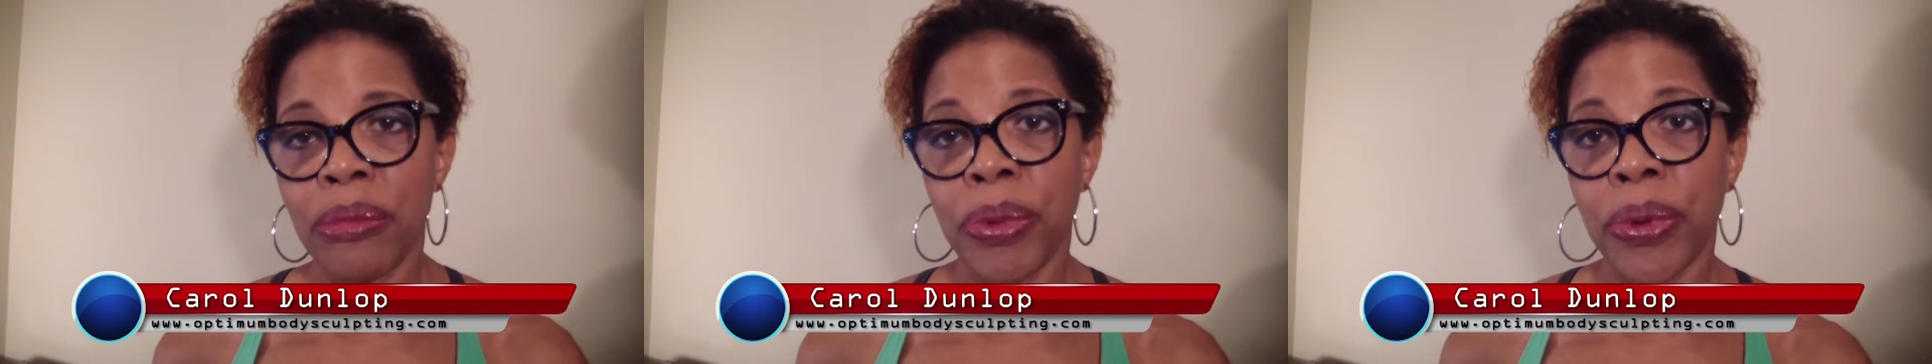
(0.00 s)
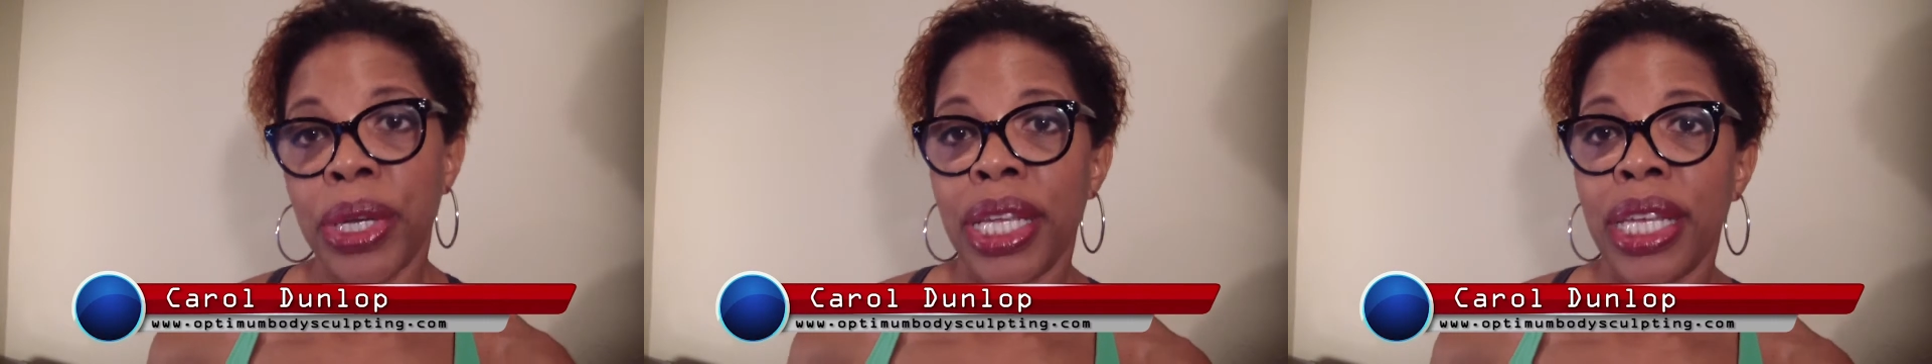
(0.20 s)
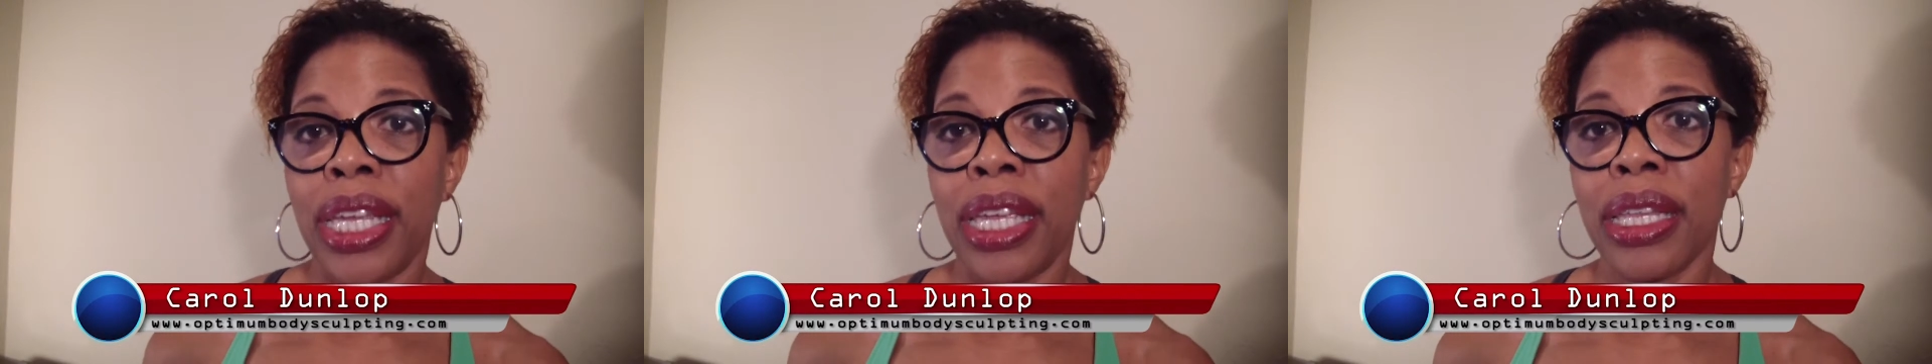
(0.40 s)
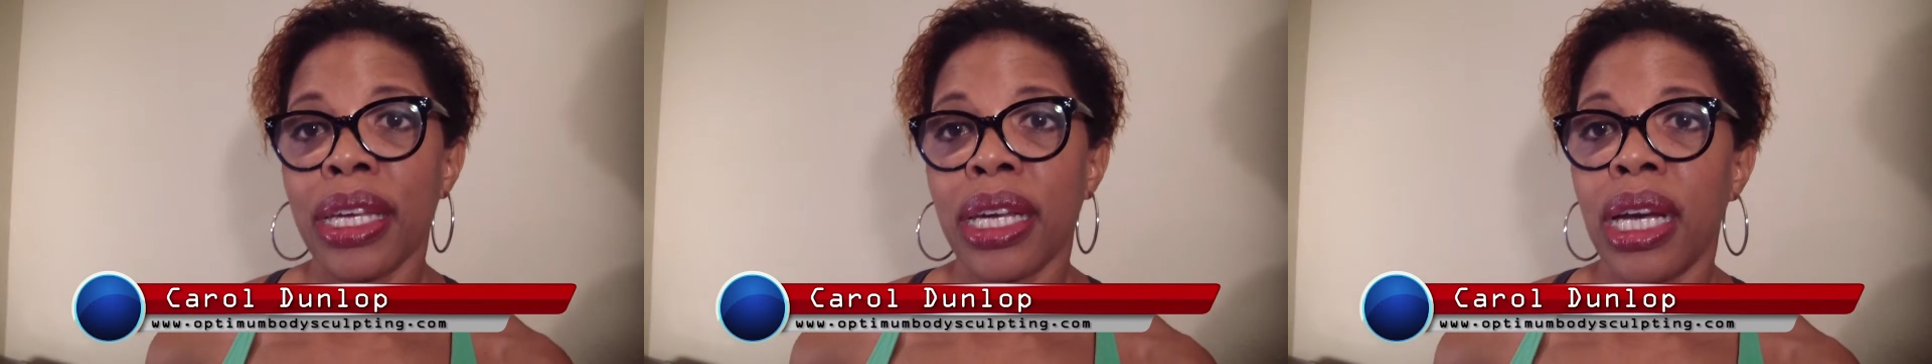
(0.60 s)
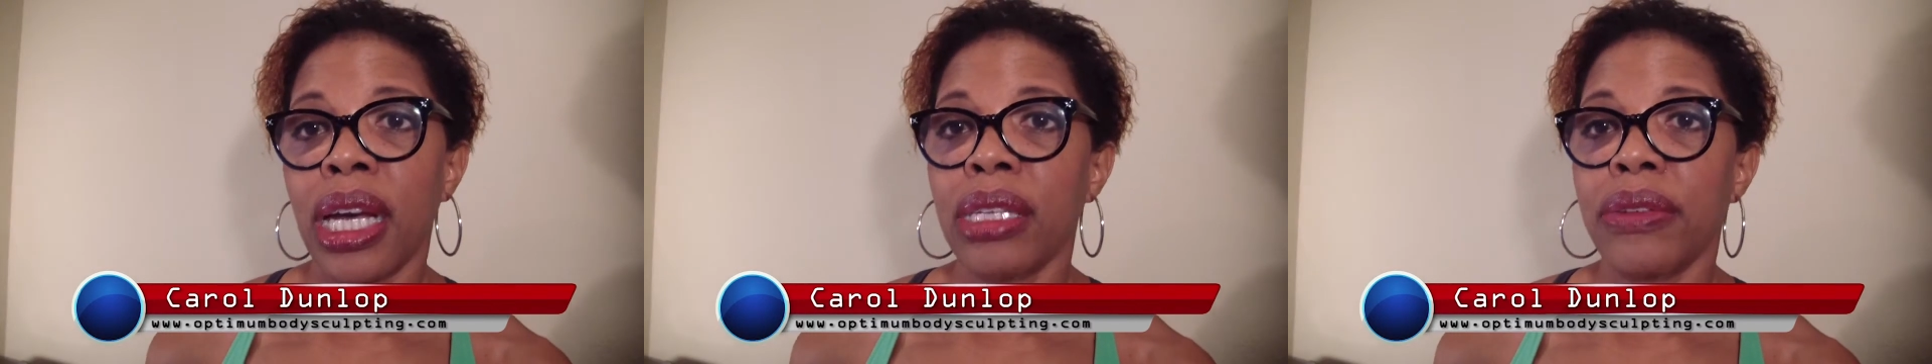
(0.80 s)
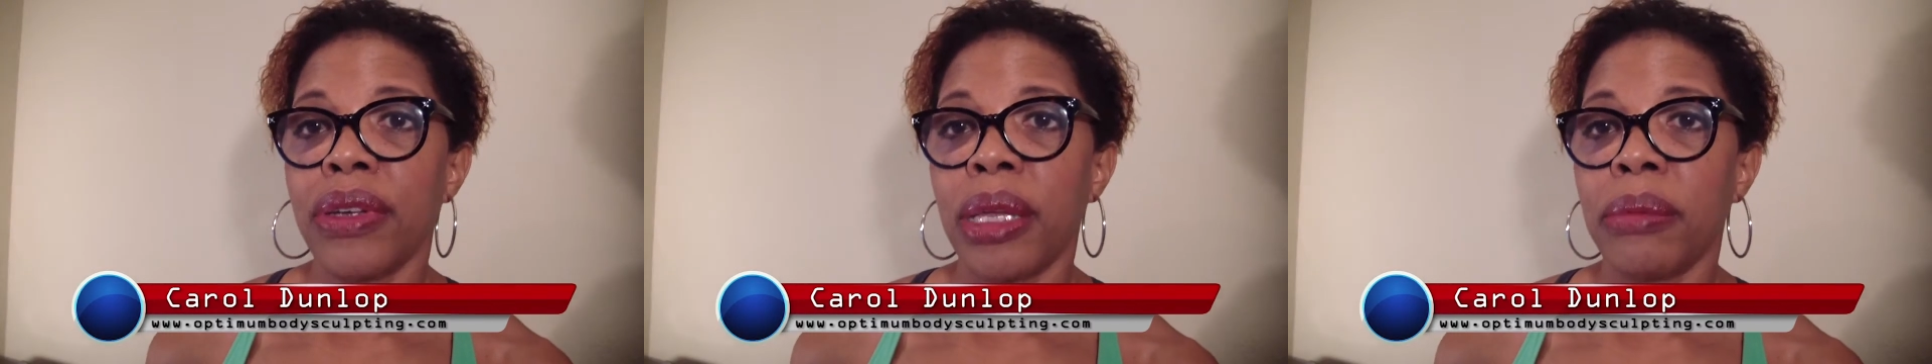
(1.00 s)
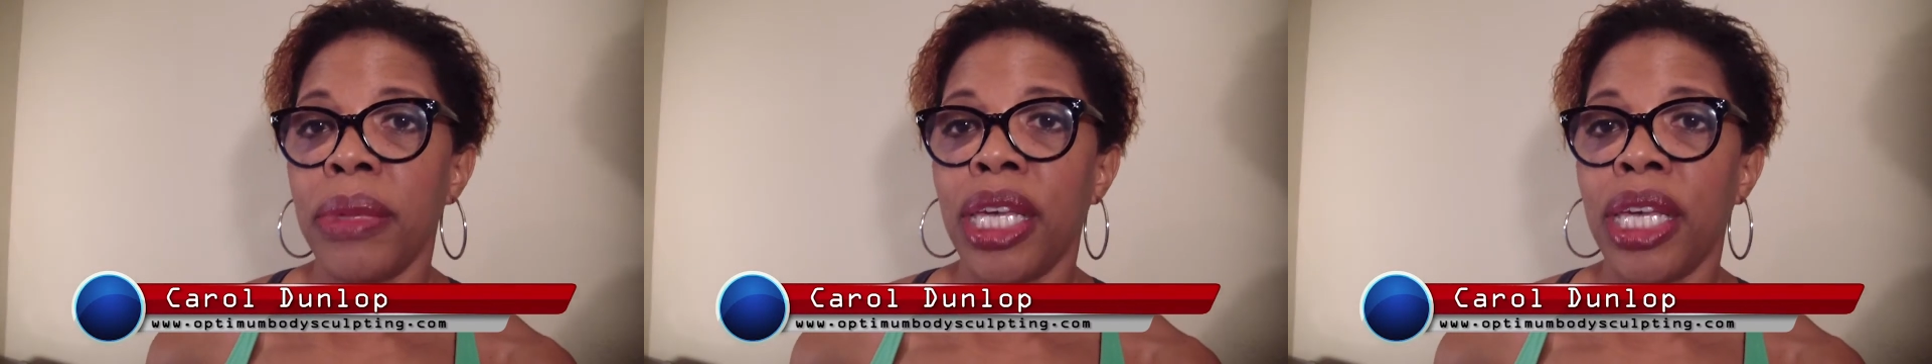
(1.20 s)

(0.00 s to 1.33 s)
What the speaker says: print in the contract.